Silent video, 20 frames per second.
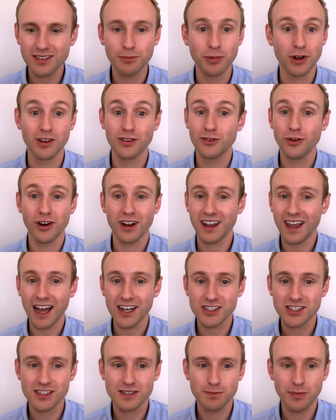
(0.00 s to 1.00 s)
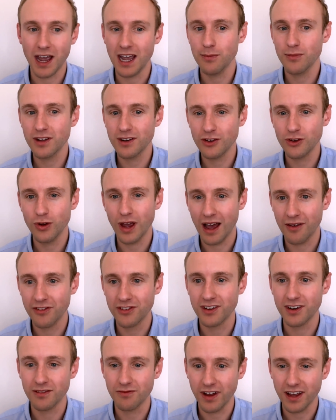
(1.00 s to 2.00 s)
but it's not a cash payment you have as
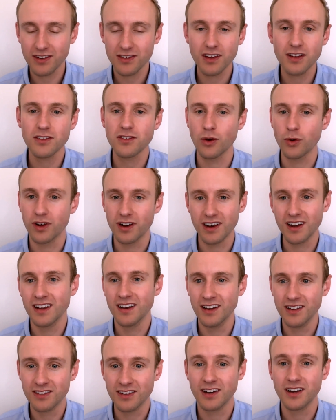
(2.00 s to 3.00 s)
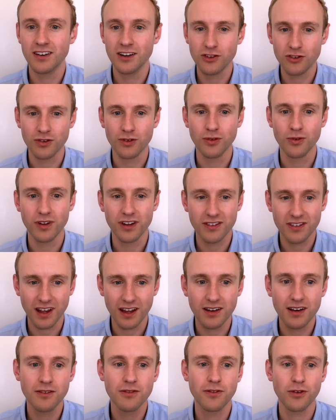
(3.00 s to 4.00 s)
an investor. So it is an additional
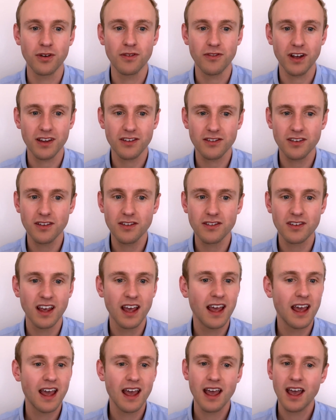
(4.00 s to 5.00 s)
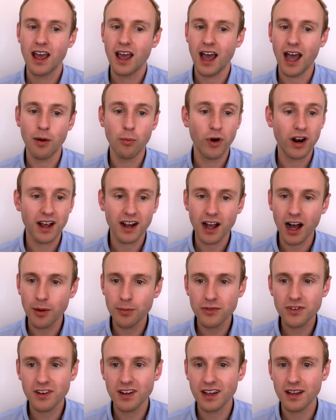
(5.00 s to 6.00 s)
incentive for investors. And when it
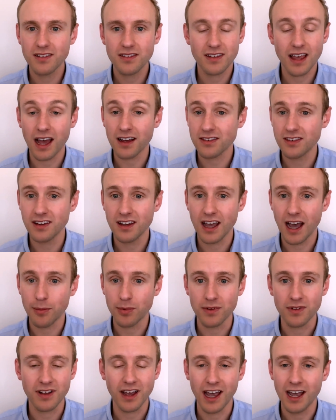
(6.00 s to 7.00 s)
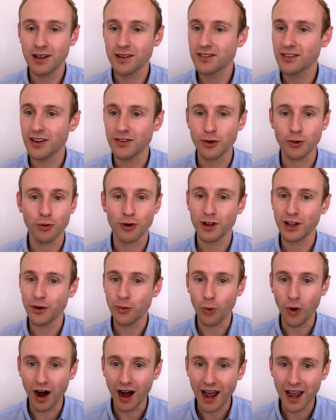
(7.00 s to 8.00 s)
comes to taxing capital gains, there's a really
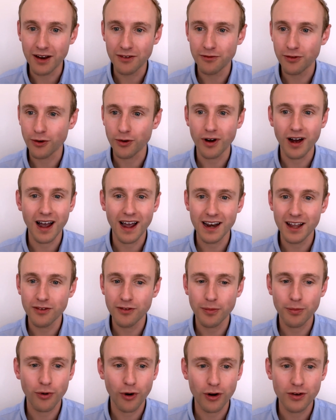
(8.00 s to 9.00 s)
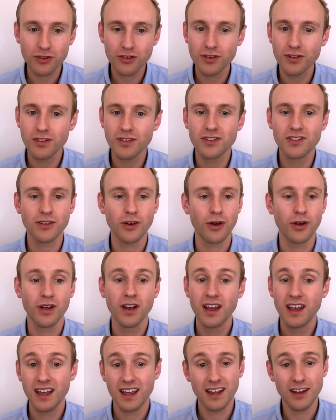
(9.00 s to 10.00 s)
wide variety of approaches. So
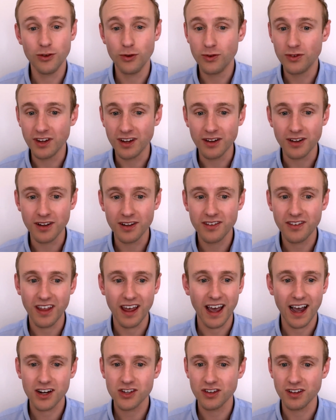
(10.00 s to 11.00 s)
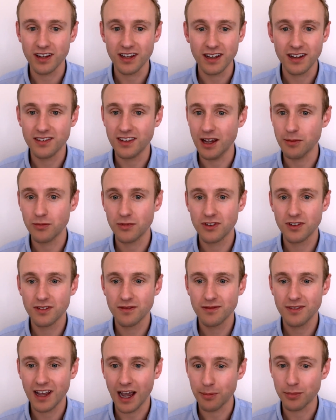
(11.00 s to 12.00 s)
in New Zealand, they actually exempt
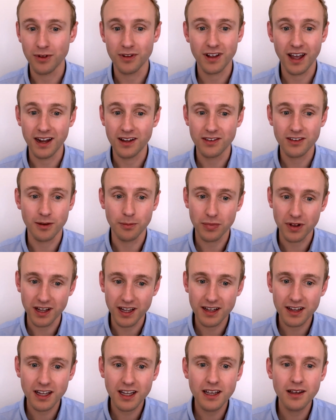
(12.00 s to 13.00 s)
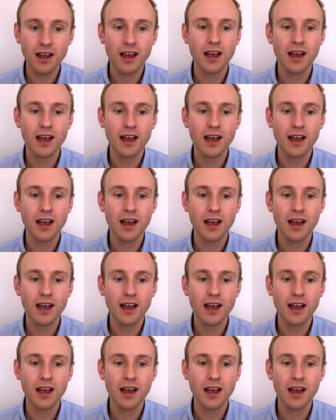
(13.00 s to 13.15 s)
capital gains completely,